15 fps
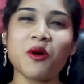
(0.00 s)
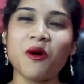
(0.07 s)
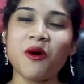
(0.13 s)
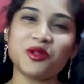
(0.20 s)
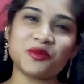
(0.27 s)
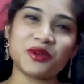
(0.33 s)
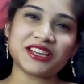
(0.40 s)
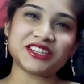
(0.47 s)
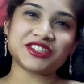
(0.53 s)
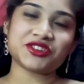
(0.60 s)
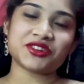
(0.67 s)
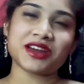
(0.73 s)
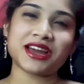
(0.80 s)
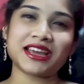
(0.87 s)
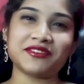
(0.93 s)
always
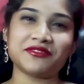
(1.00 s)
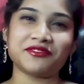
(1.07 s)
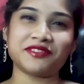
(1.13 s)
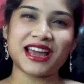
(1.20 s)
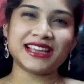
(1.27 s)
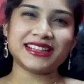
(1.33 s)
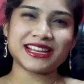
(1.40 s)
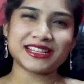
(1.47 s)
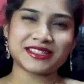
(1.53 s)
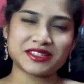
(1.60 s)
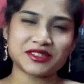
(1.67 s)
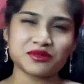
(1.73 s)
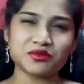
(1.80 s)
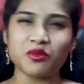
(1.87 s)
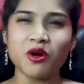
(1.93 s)
try and find that
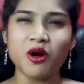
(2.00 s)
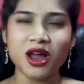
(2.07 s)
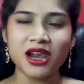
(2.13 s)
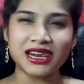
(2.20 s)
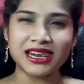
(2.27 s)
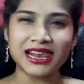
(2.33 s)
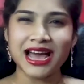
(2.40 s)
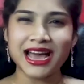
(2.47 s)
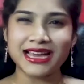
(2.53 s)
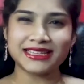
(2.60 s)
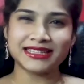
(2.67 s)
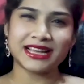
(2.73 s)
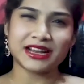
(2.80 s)
small light,